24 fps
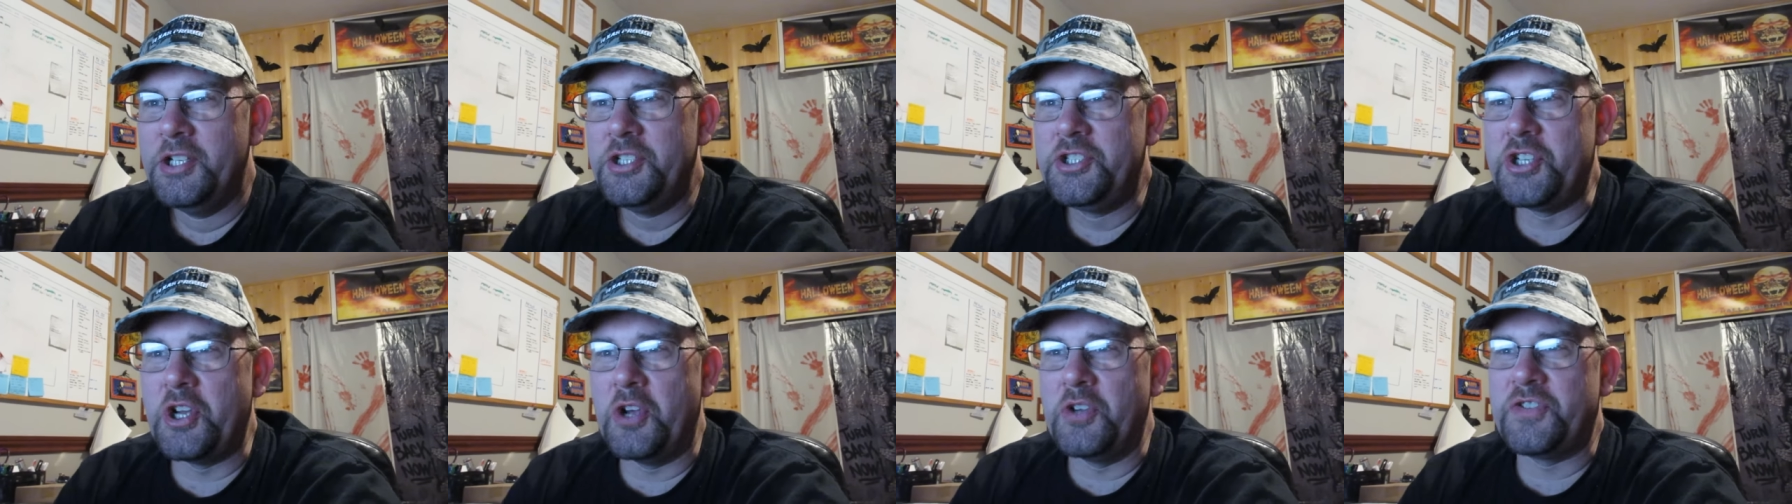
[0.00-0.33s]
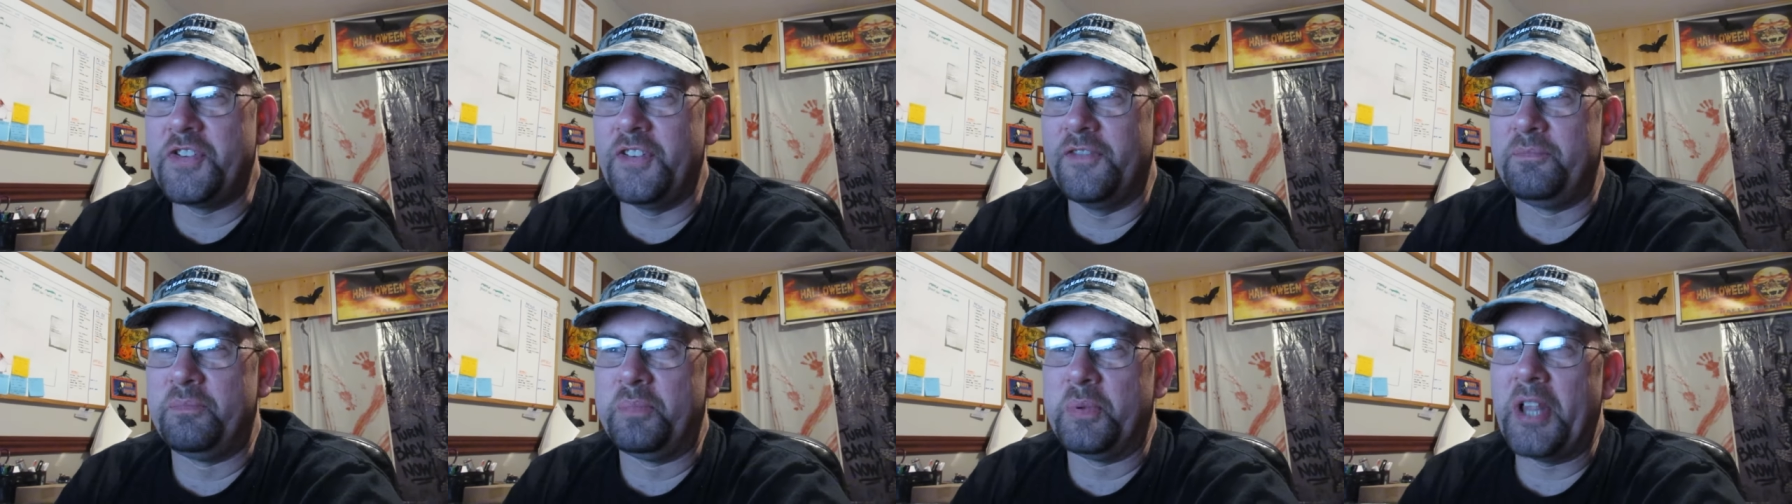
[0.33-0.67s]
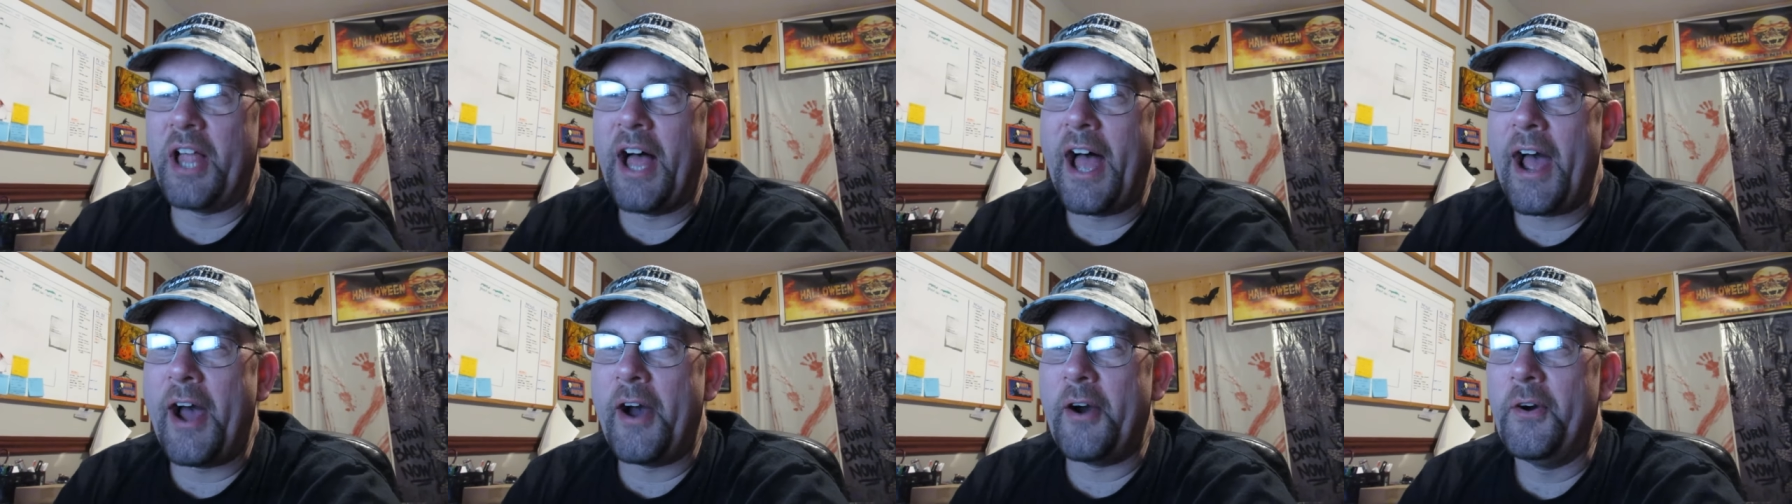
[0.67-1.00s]
Joseph
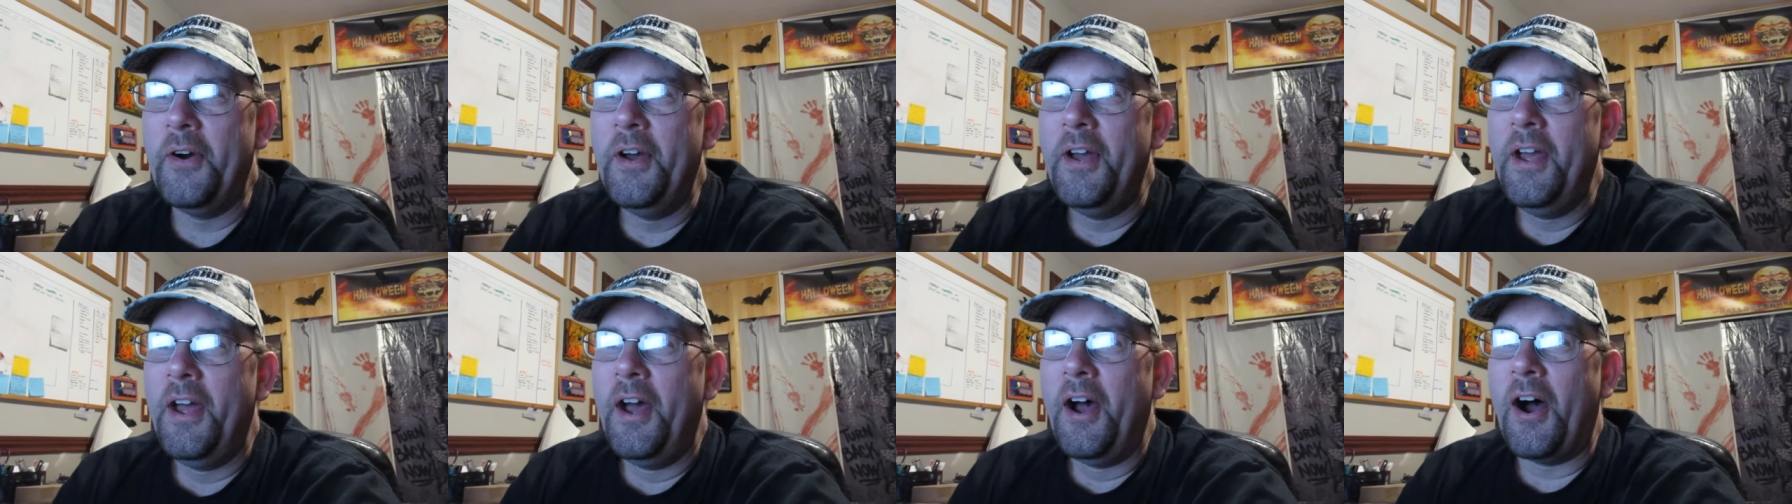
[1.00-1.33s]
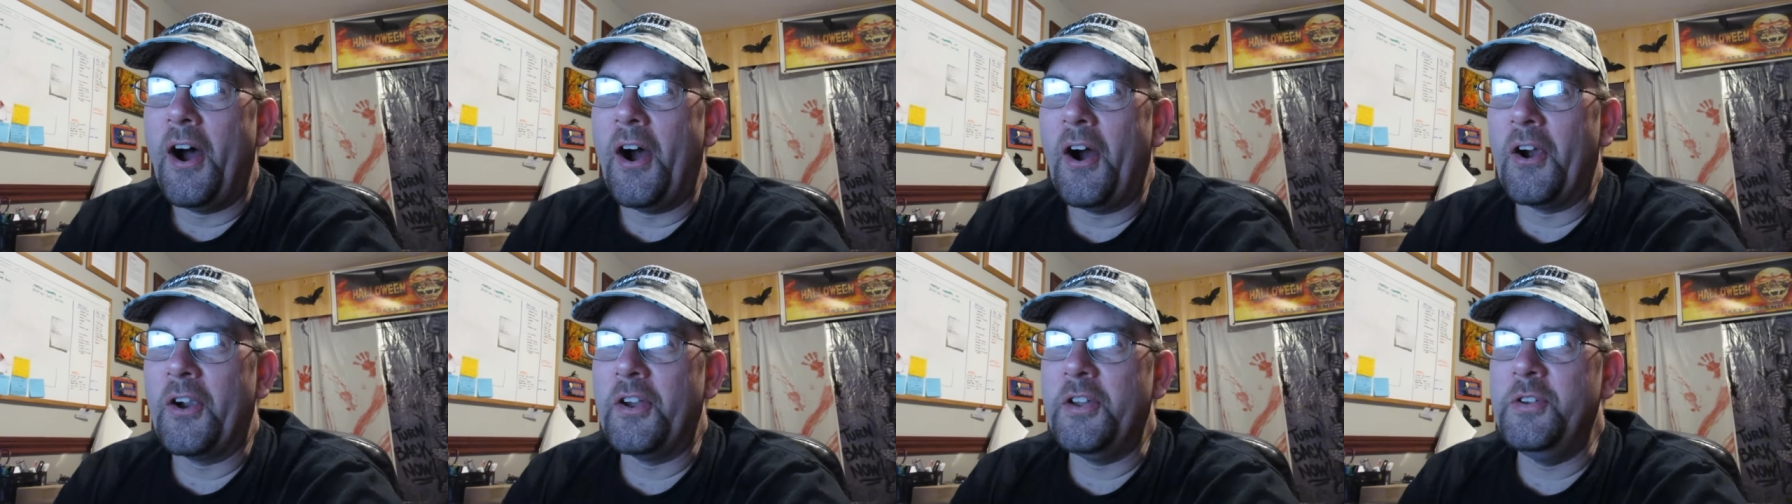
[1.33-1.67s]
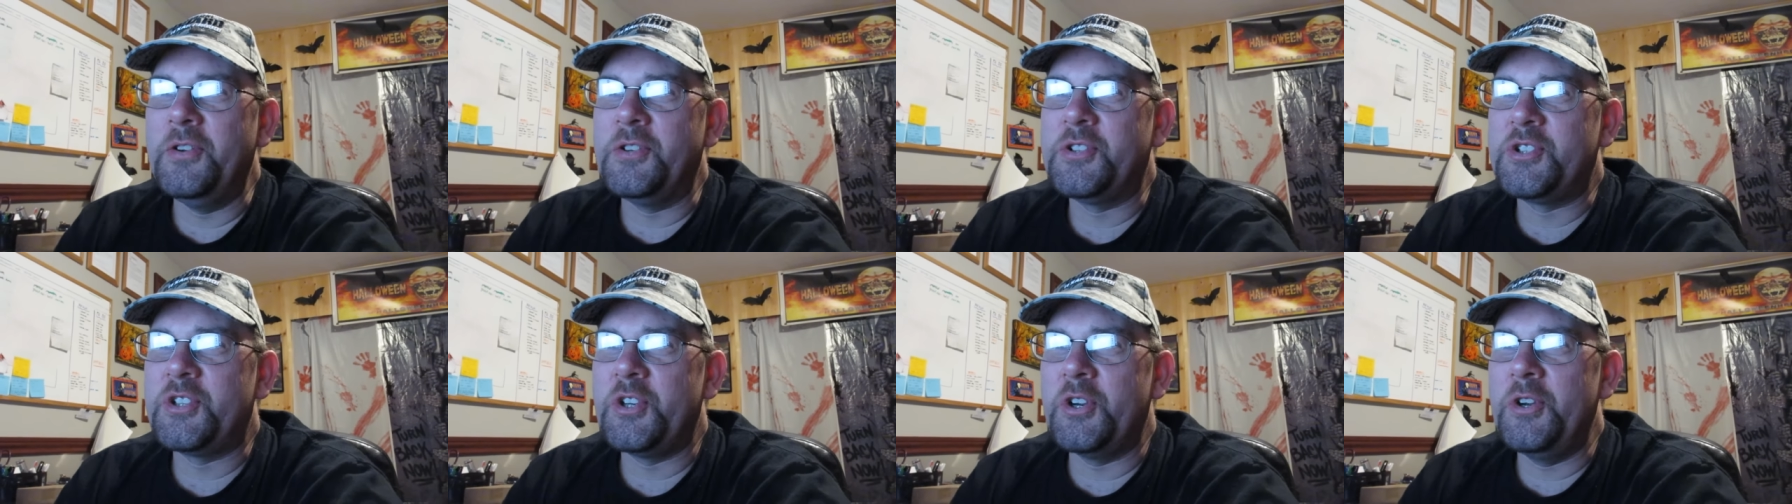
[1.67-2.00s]
Blau, are
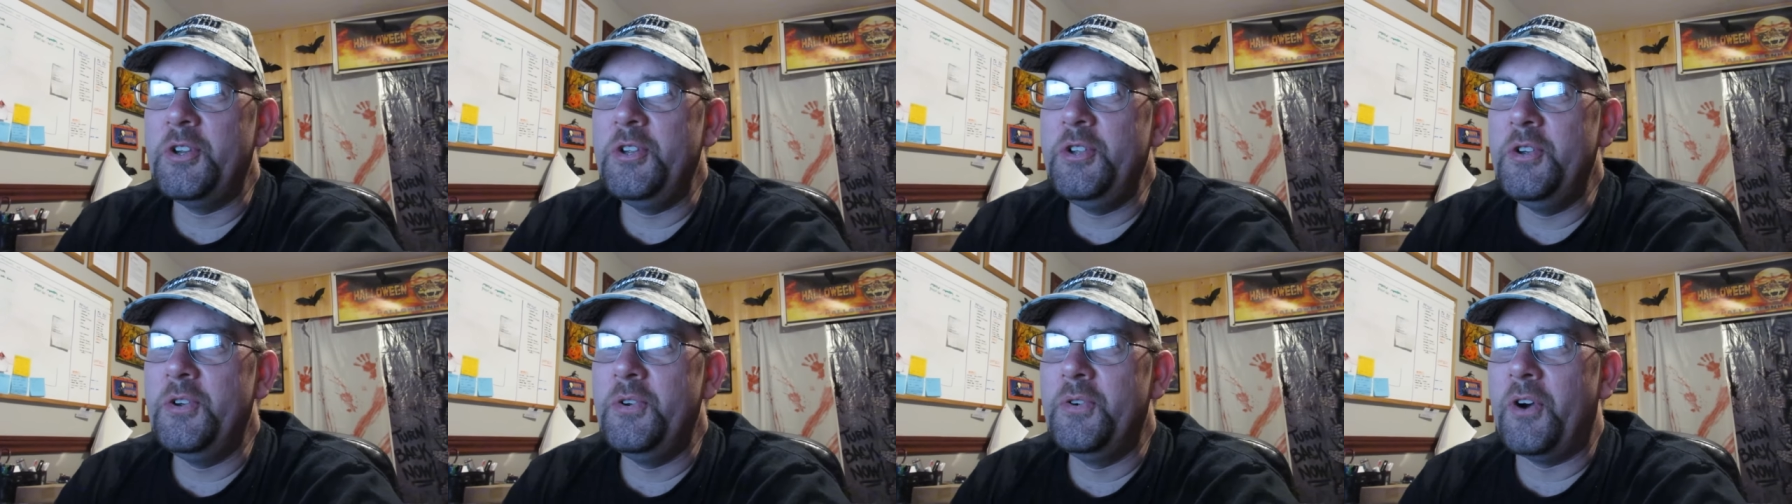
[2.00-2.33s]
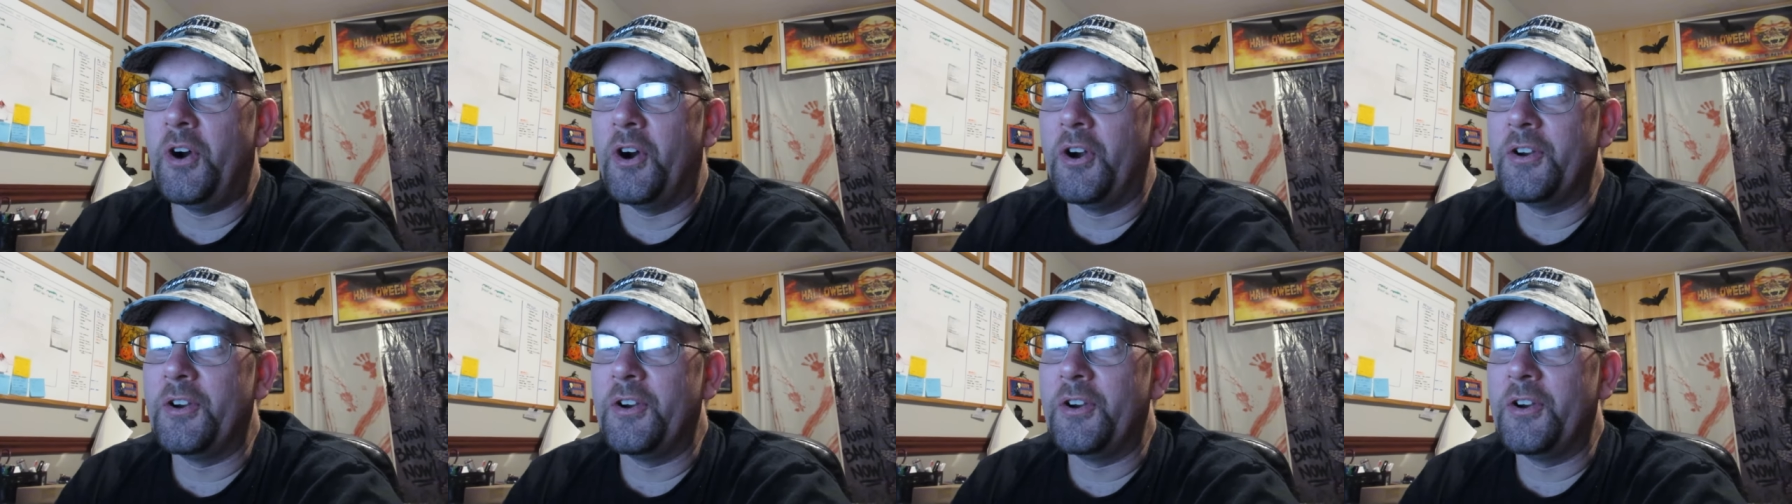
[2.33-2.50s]
you sure you